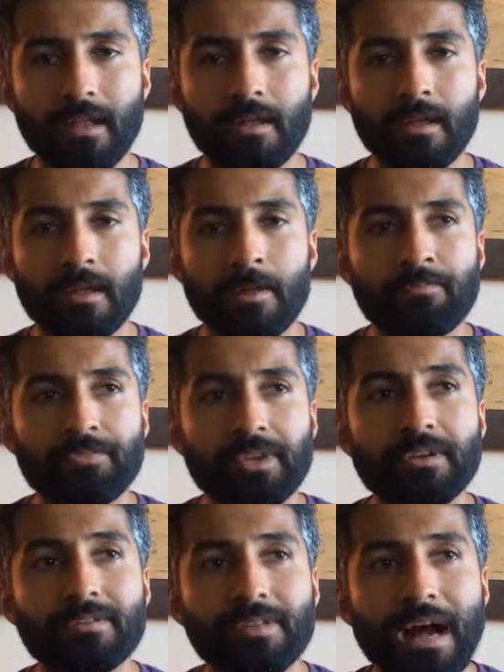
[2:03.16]
that
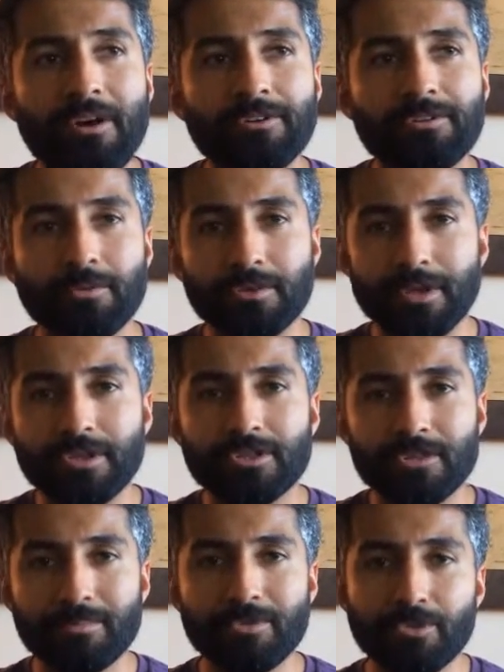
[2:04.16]
it allows the
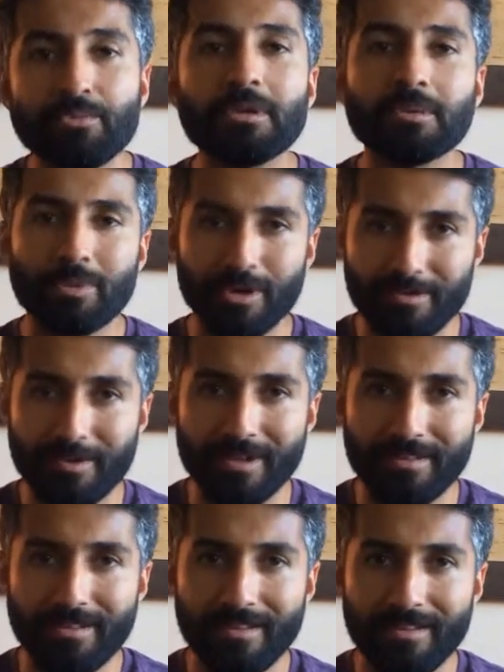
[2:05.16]
relationship to be
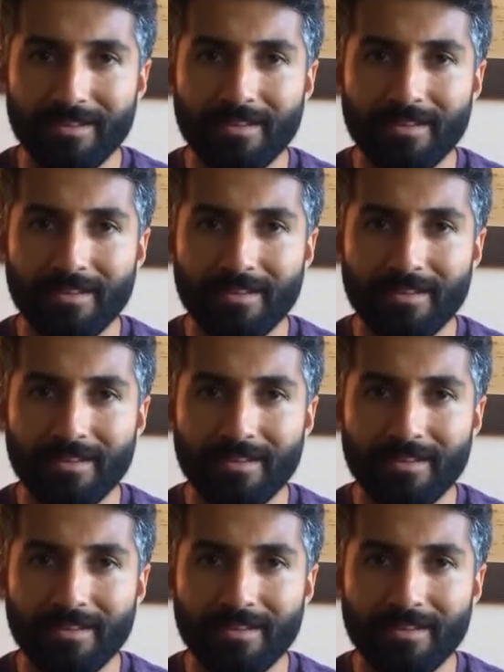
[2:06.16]
perfect,